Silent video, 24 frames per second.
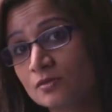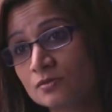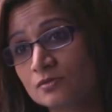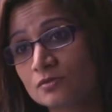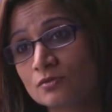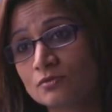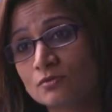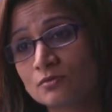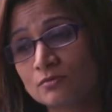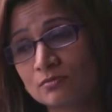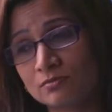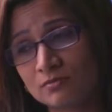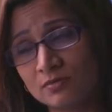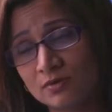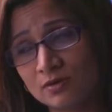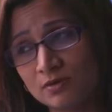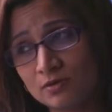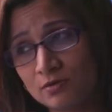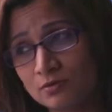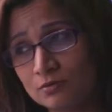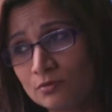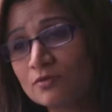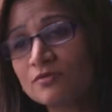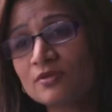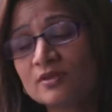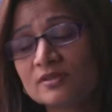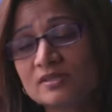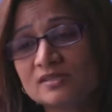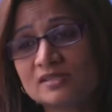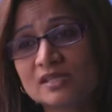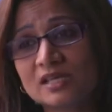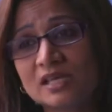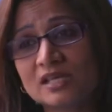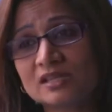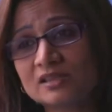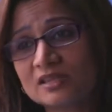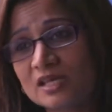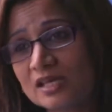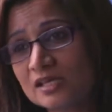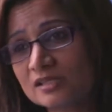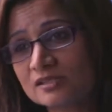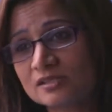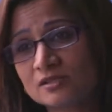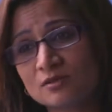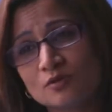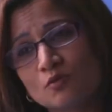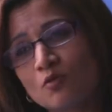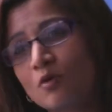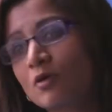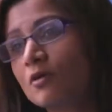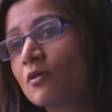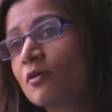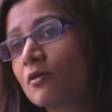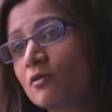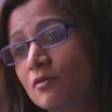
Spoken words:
So you look for these key things, you won't